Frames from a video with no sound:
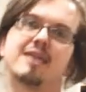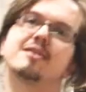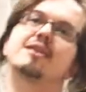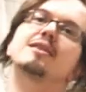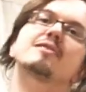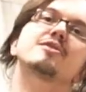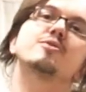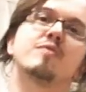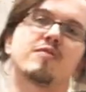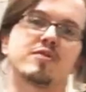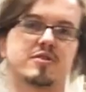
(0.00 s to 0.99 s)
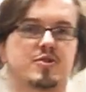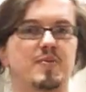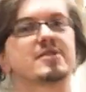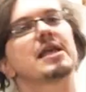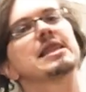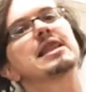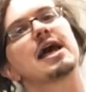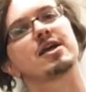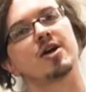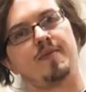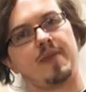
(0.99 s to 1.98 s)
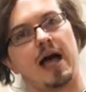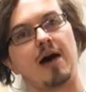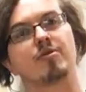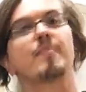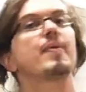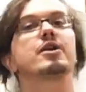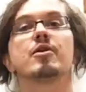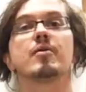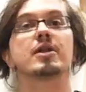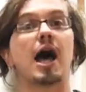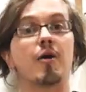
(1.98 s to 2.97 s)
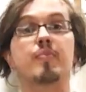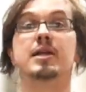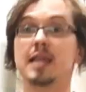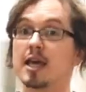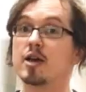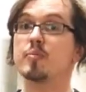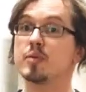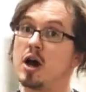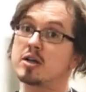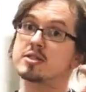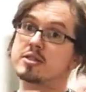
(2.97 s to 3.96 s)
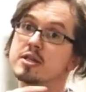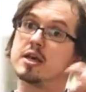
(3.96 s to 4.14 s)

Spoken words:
think that's a universal experience. Lego. I'll compare, you know what? I'll bring Lego blocks